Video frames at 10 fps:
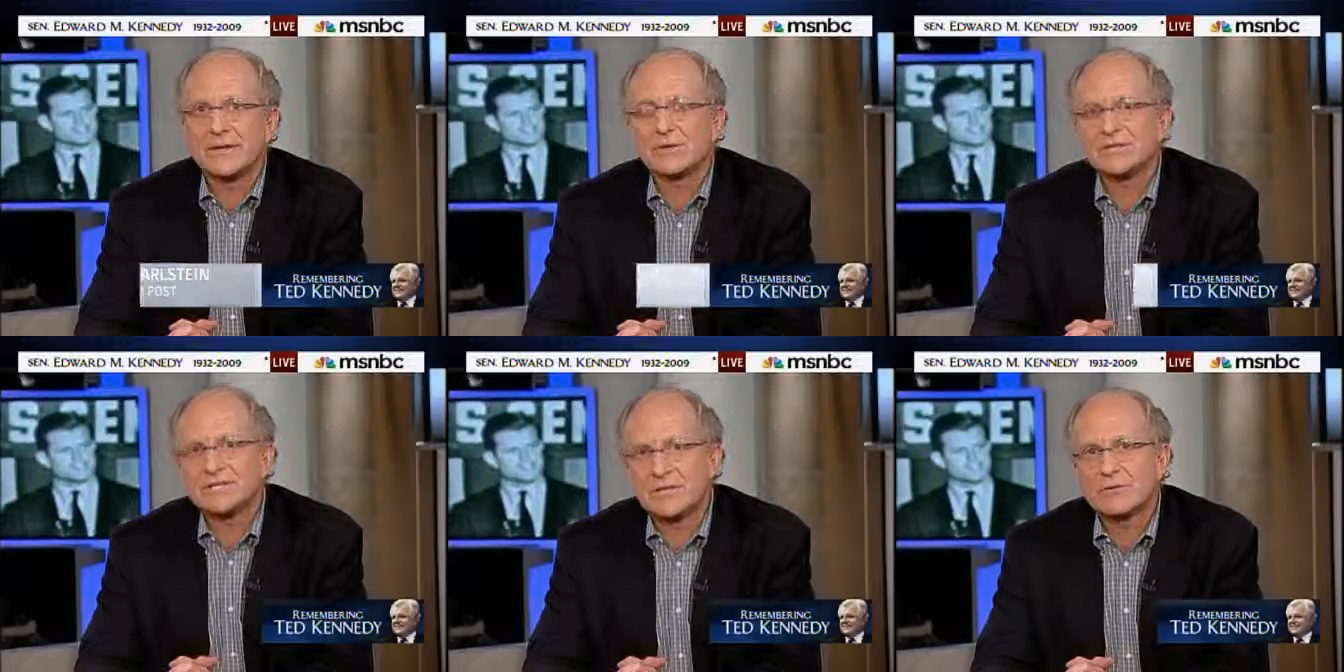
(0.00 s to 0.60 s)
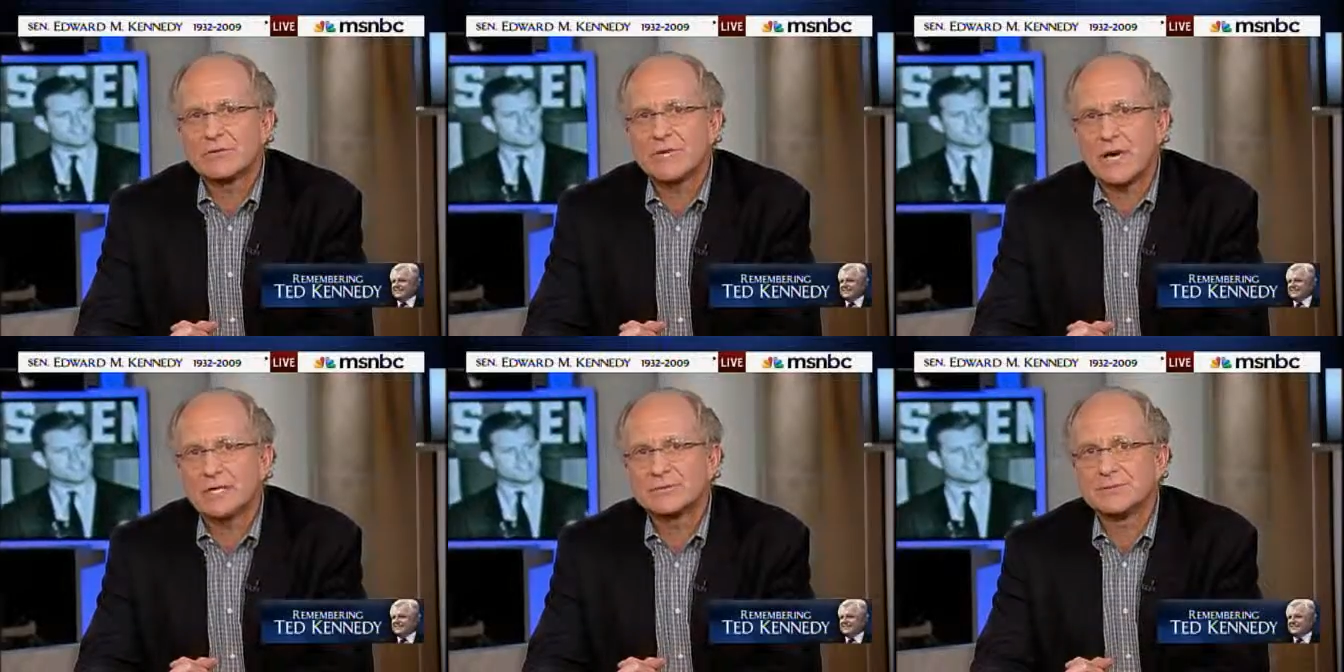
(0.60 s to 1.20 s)
There were secret
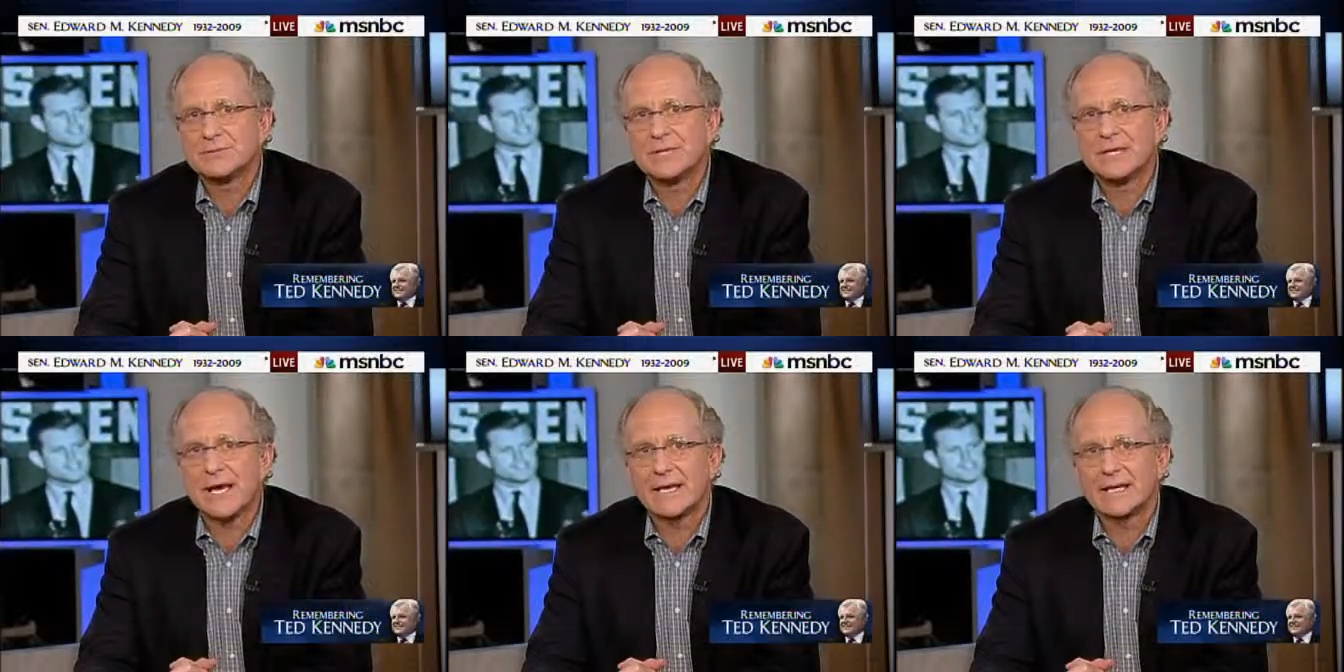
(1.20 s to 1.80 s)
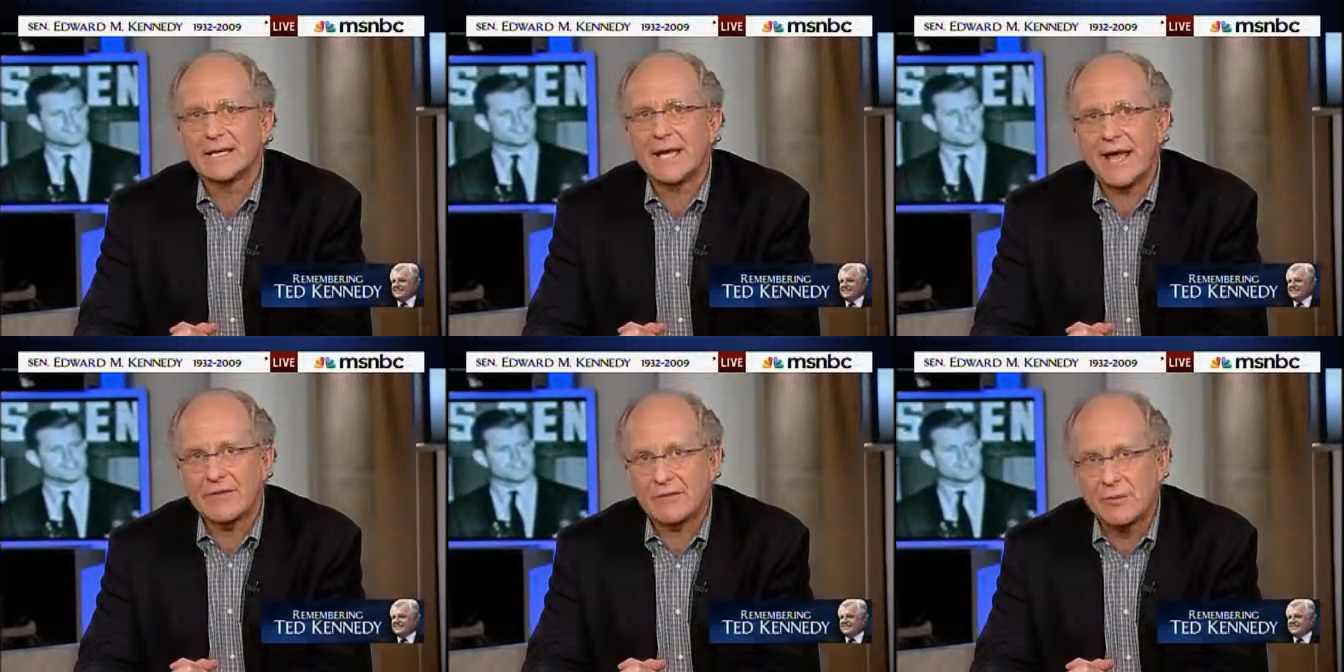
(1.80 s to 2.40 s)
talks between Kennedy
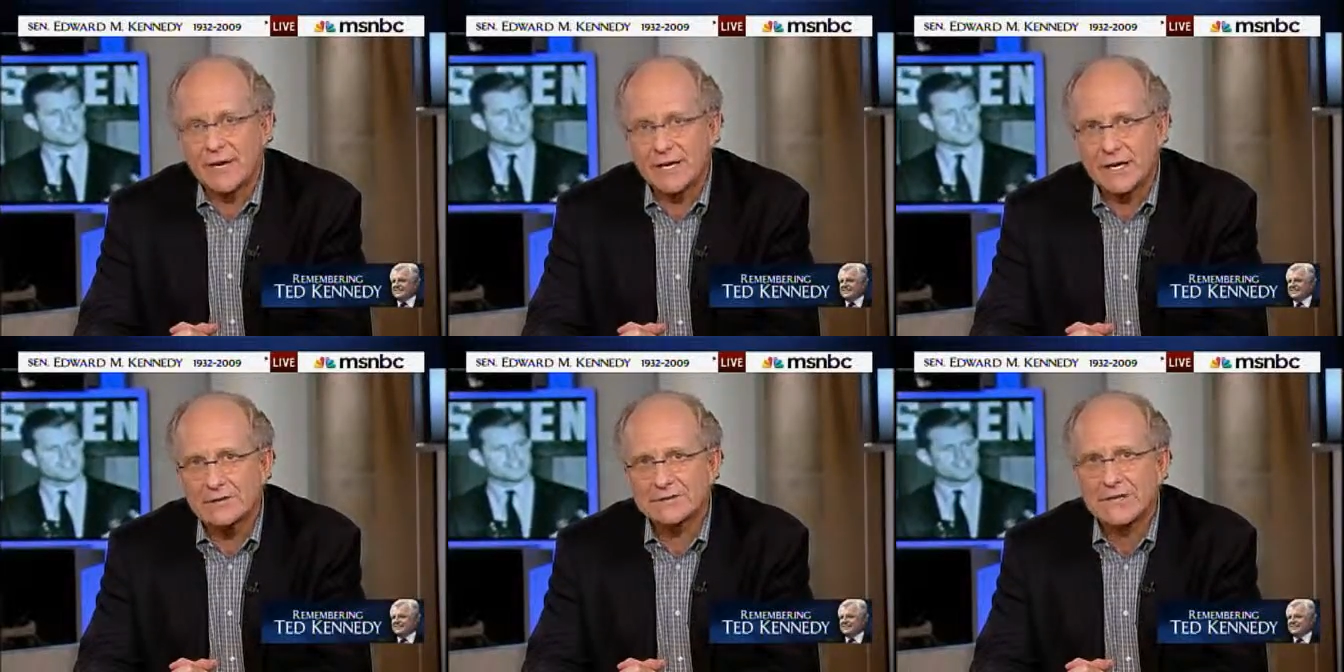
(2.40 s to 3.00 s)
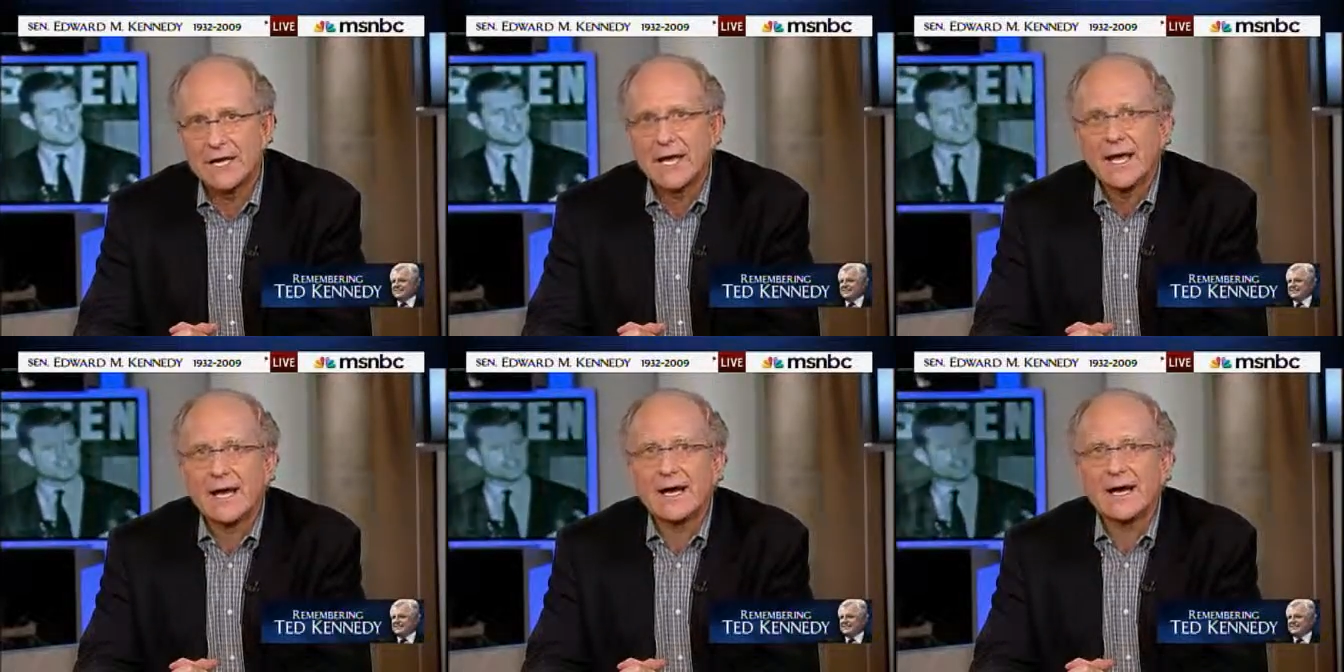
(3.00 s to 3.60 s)
and the White House,
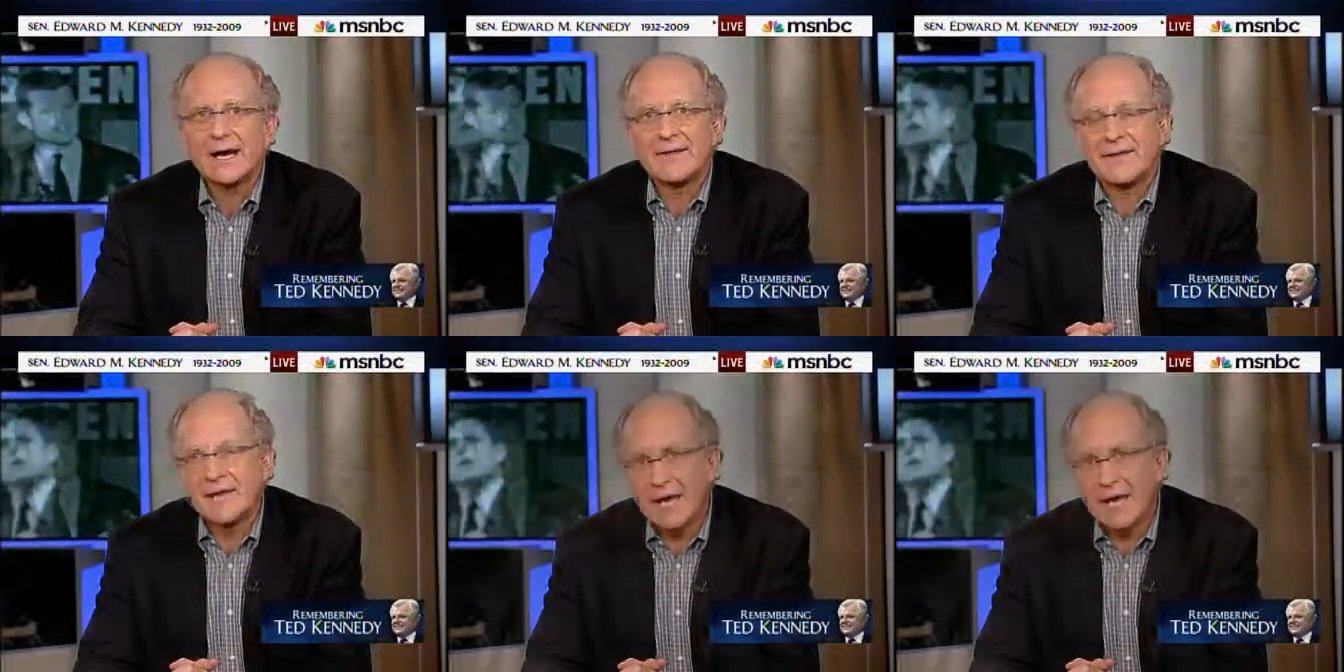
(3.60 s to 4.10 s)
uh, and they